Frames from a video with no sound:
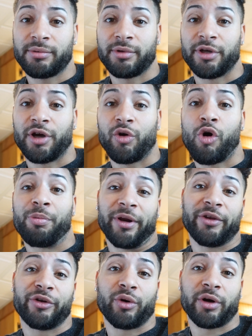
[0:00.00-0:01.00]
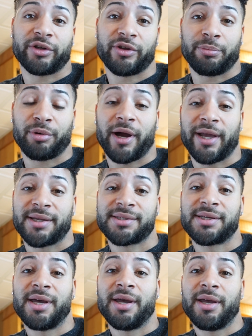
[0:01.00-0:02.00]
you know, opening the door to the
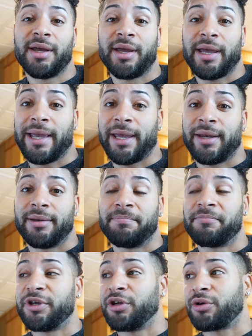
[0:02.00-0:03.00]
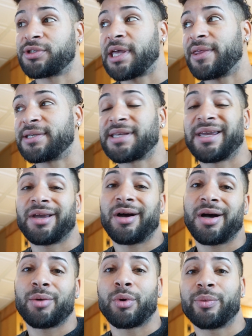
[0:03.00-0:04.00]
price. And, you know, say they say,
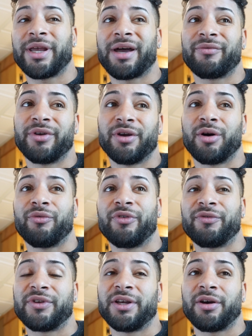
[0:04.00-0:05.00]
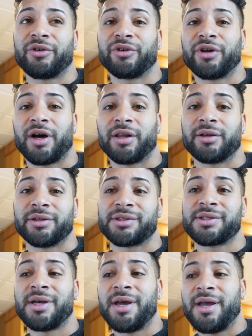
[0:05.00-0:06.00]
oh, well, we have, you know,
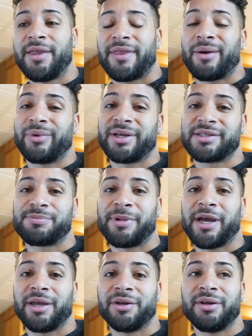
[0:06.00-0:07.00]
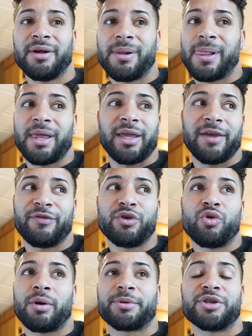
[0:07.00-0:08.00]
$1,500 that we can spend. If
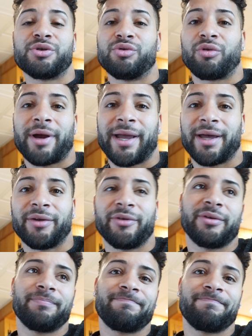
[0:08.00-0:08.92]
you go up to $2,000,